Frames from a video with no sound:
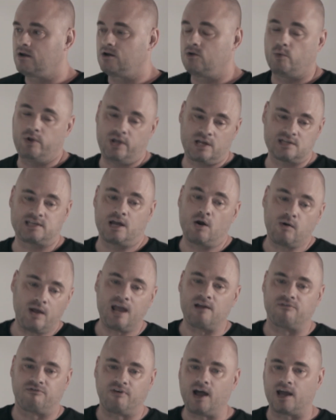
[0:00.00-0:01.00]
we can say,
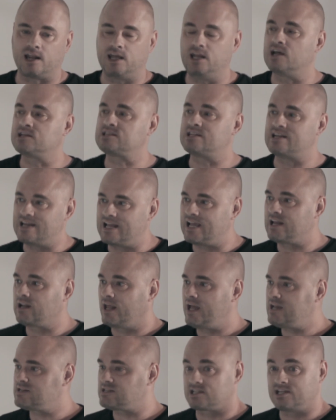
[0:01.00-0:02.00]
okay, fine, he doesn't need
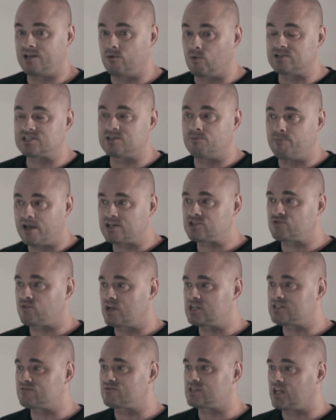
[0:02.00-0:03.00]
Lasix. He runs the best
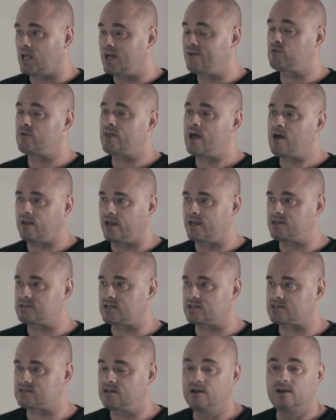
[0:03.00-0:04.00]
race of his life without
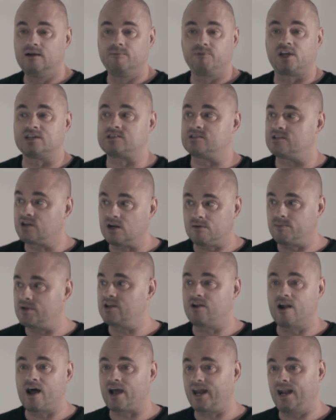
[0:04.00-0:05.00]
Lasix. Because in the Derby,
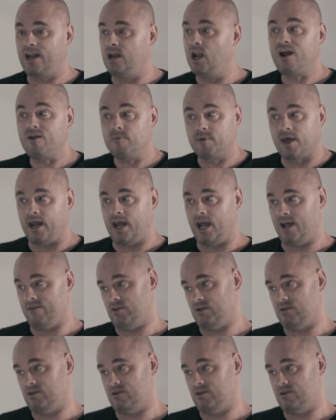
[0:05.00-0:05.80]
none of them are going to have it.